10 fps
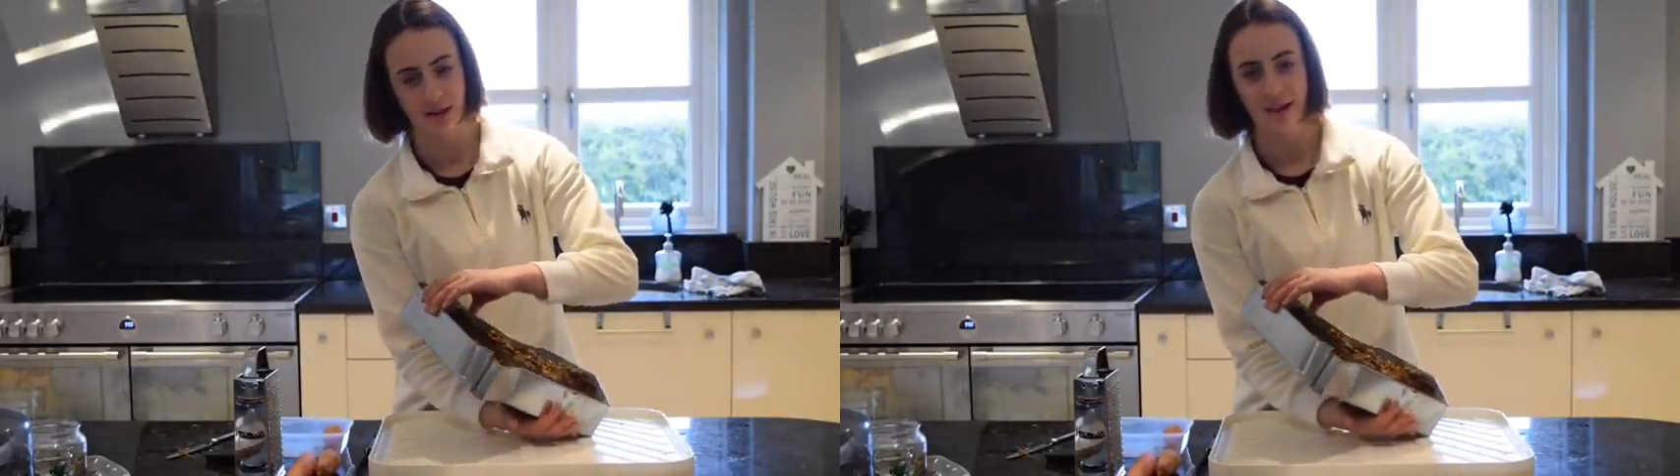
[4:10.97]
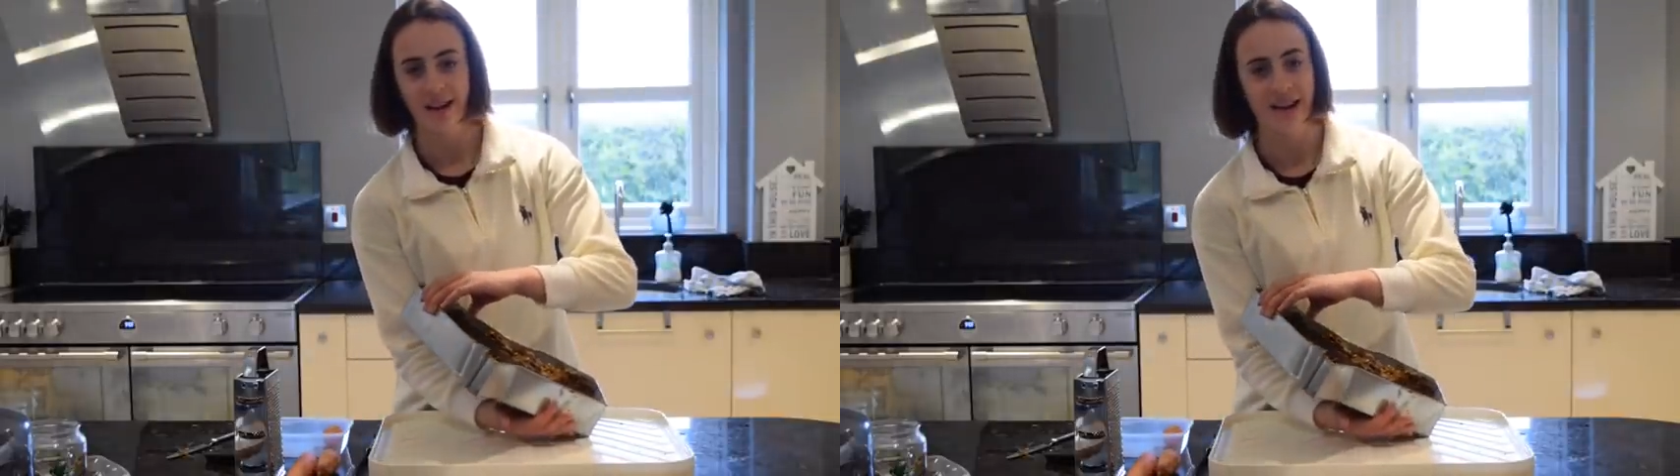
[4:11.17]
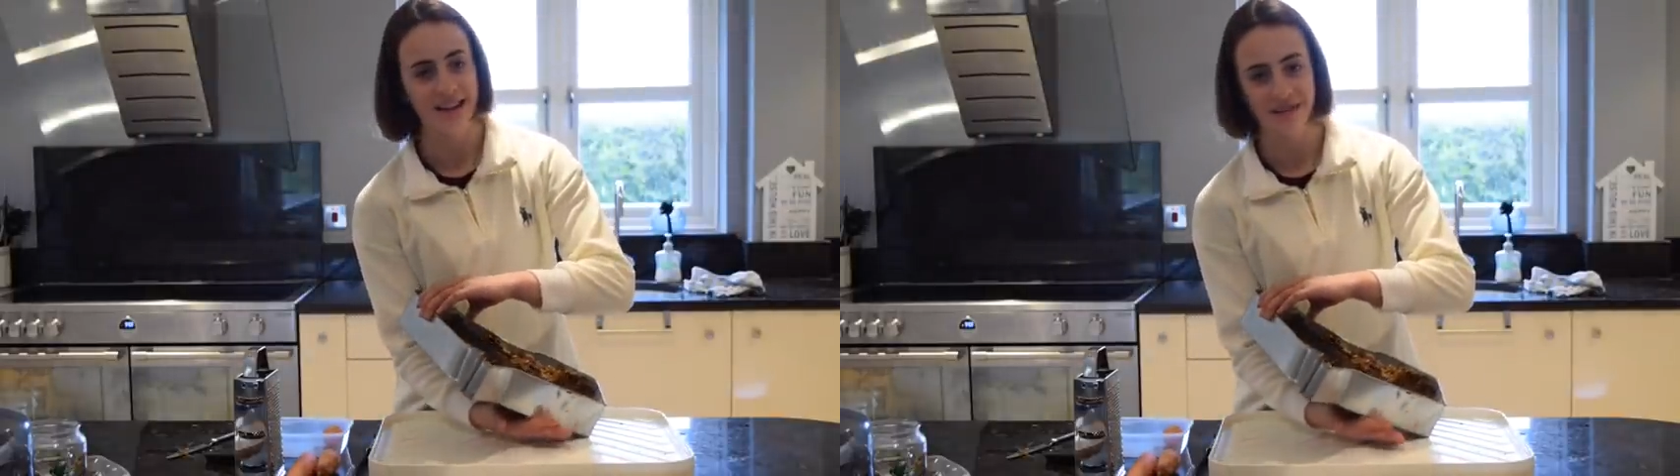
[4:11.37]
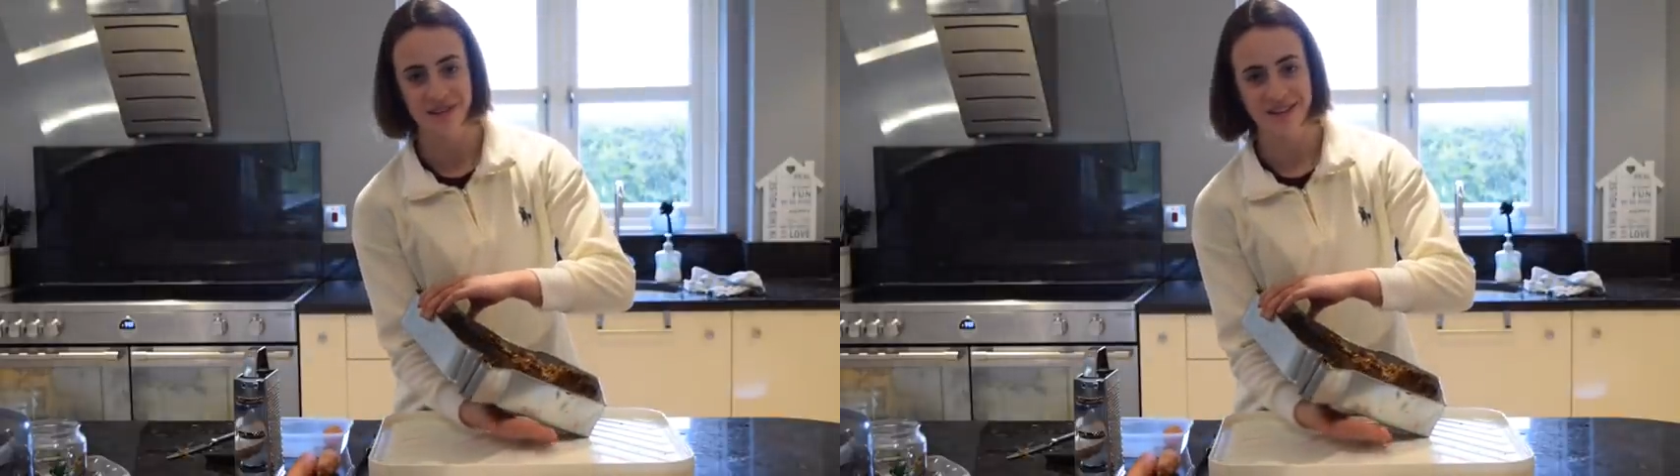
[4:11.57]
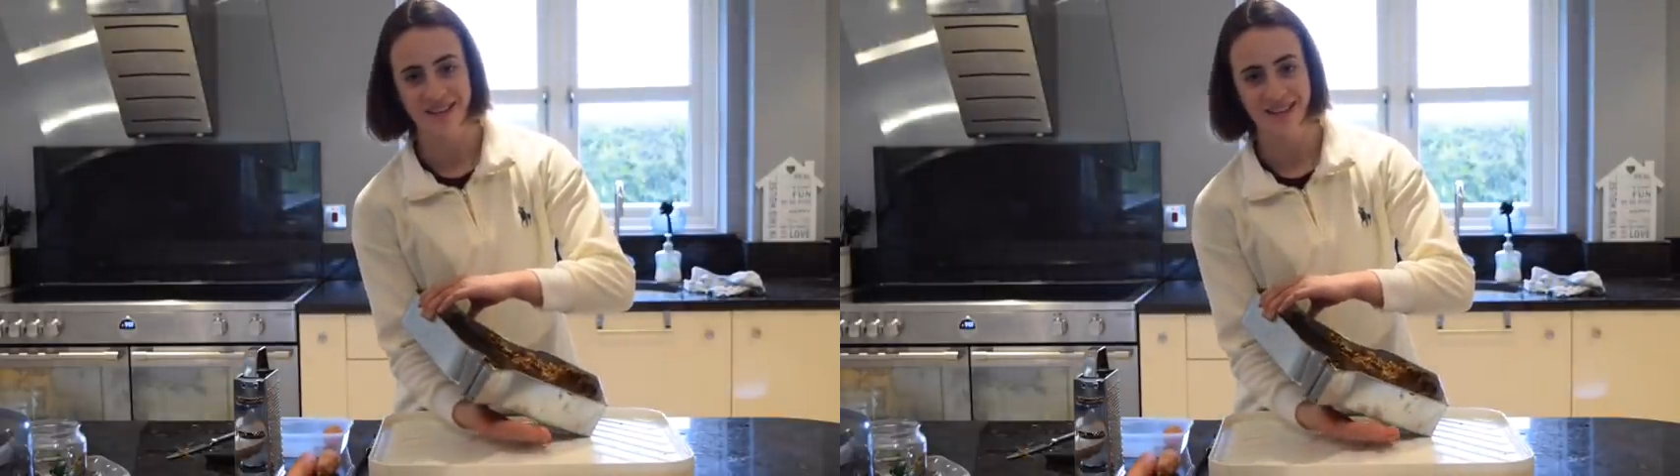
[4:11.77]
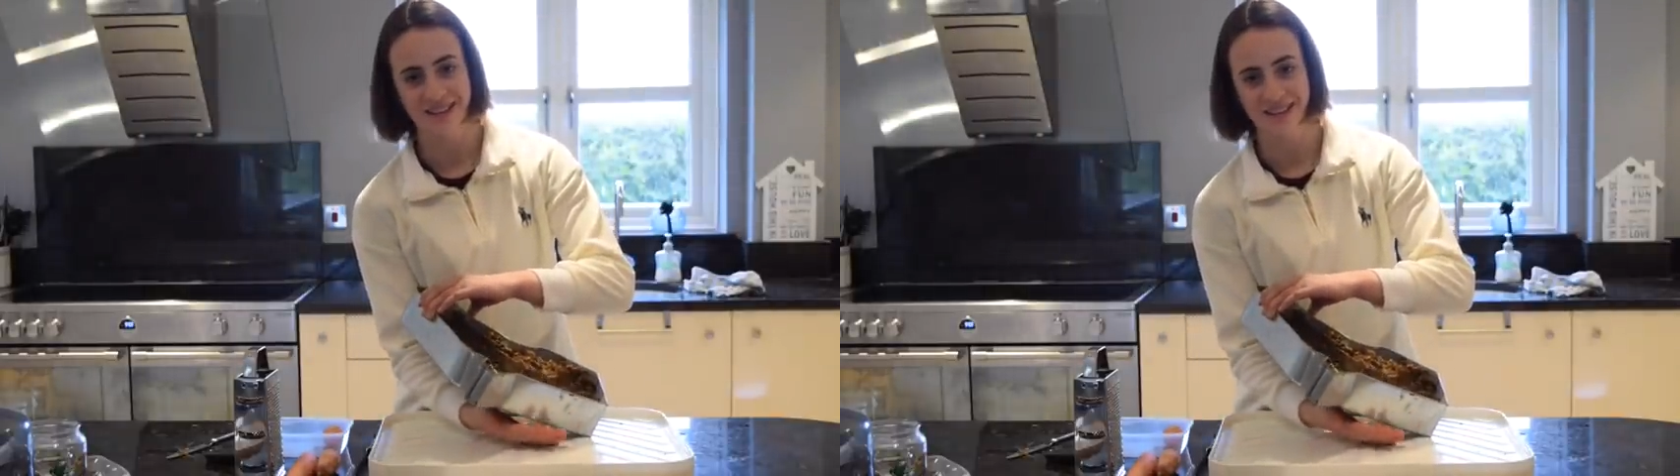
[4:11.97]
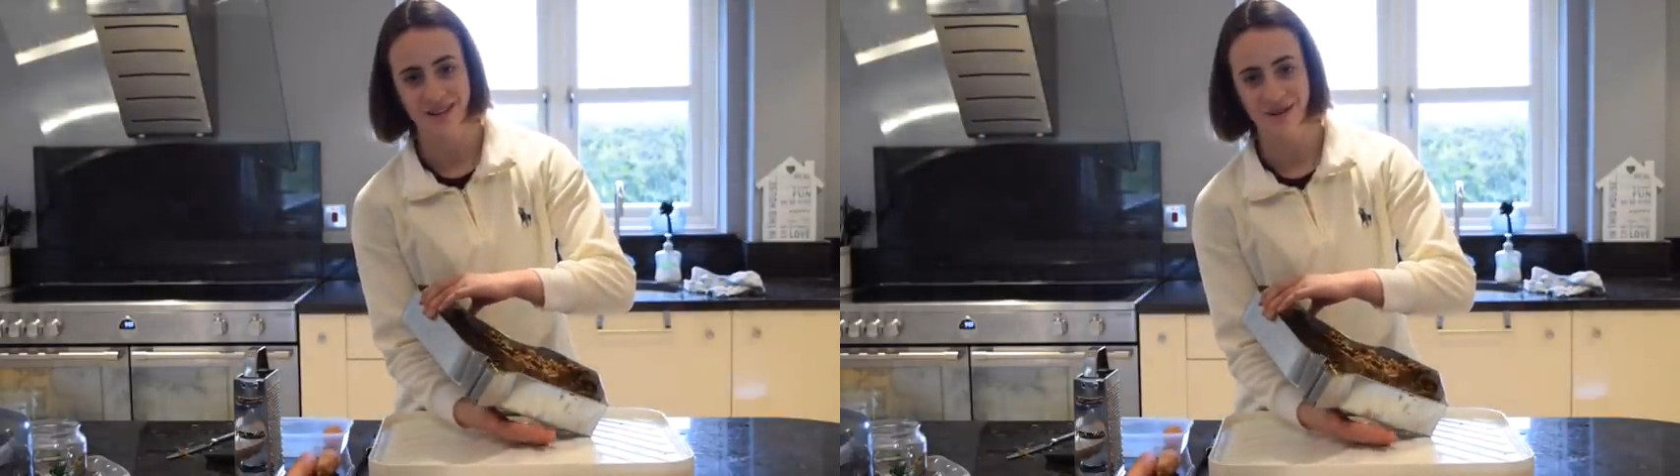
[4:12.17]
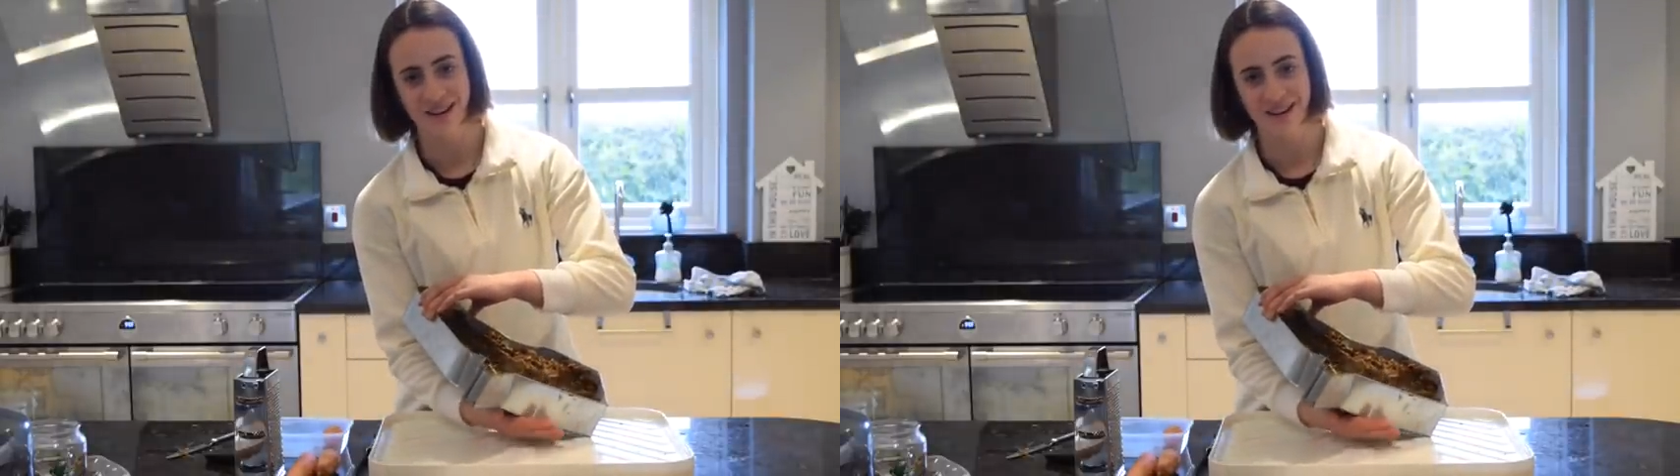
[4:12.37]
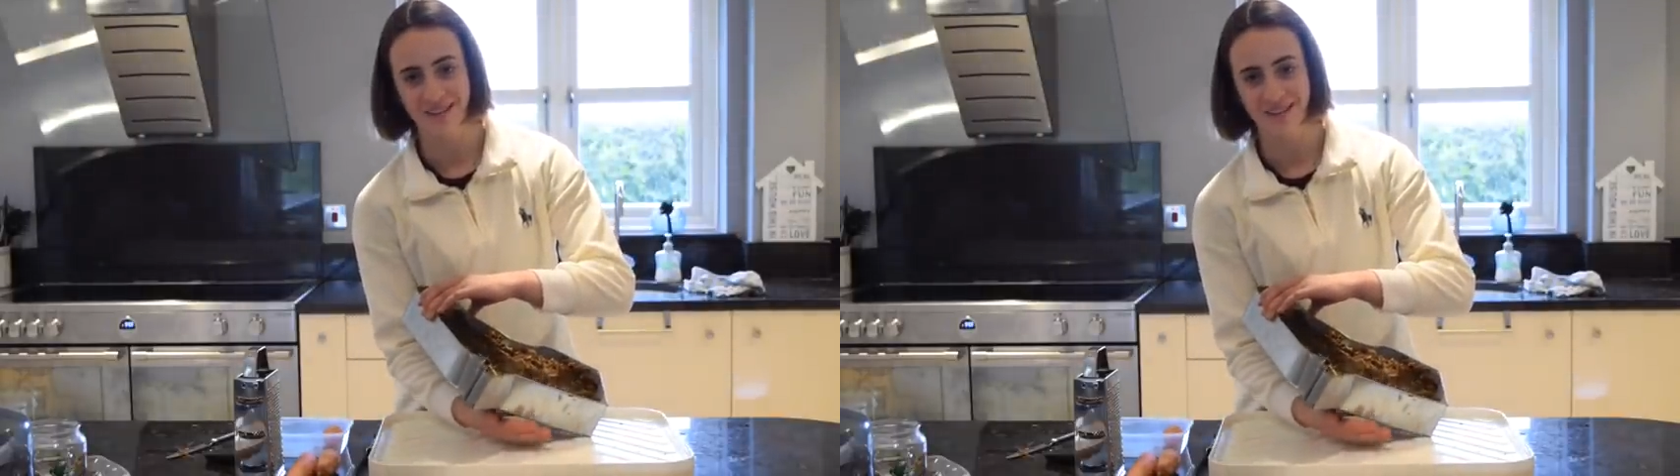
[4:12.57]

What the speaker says: I never know if this is going to work.